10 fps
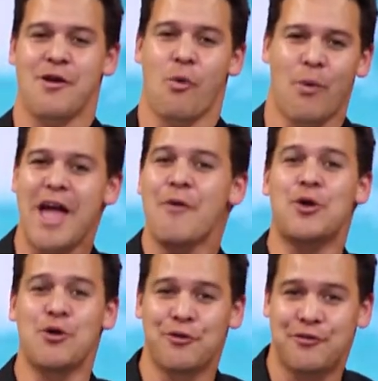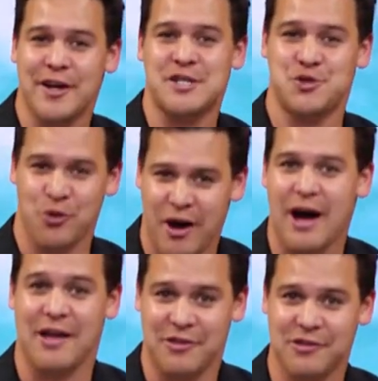where will you fix your
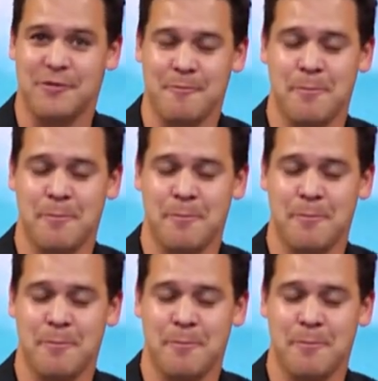eyes?